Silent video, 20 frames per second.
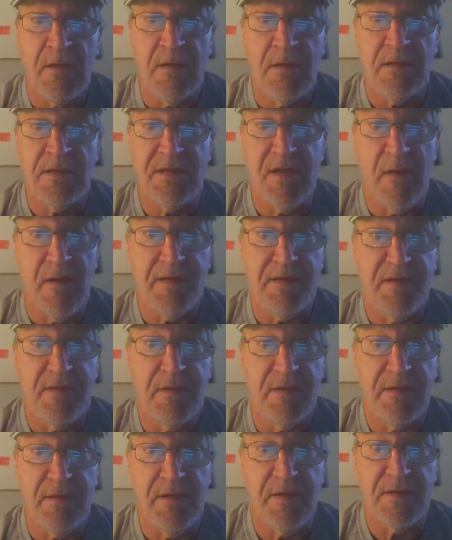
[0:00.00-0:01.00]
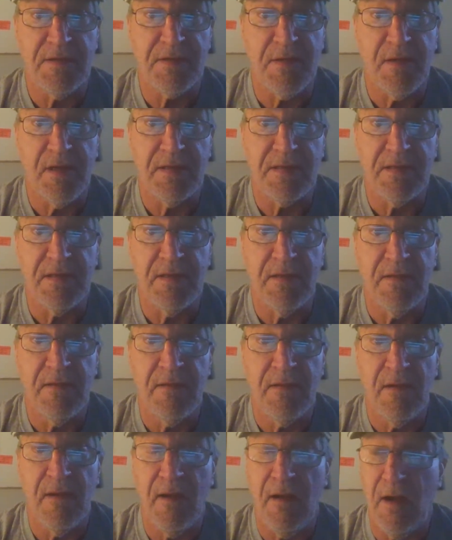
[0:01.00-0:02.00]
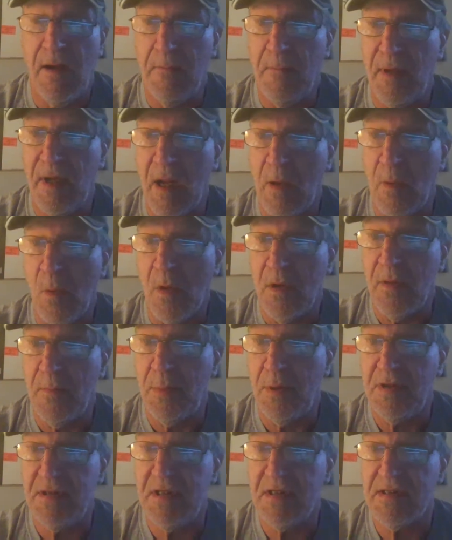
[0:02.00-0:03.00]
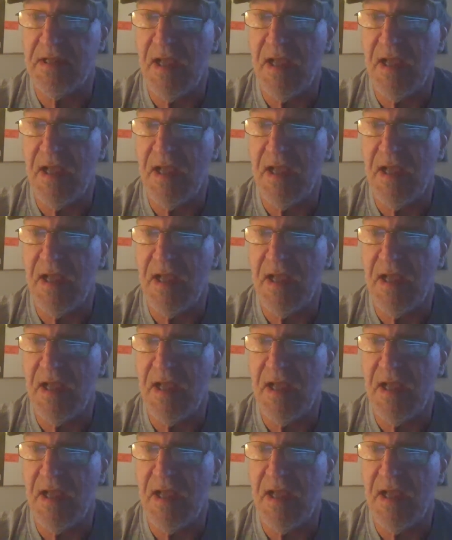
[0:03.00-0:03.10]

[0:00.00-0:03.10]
shares your discretion. But I wanted to put this